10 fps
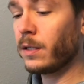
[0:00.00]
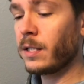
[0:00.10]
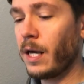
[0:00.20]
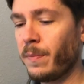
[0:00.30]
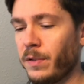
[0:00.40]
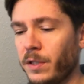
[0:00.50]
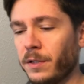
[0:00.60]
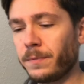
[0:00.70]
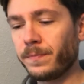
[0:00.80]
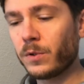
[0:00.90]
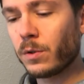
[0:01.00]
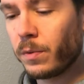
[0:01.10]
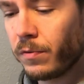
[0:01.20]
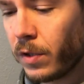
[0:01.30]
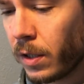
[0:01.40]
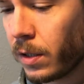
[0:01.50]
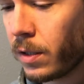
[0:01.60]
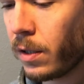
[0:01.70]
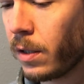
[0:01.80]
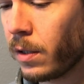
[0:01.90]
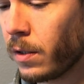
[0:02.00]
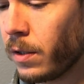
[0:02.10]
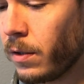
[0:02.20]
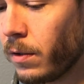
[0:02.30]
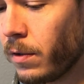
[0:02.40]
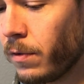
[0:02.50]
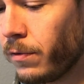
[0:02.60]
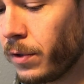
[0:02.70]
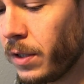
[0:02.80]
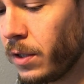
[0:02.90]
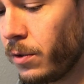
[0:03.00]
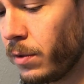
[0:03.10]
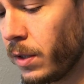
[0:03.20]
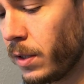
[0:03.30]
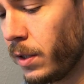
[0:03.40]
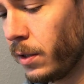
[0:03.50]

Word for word: does happen here? So we've got uh, the 14th units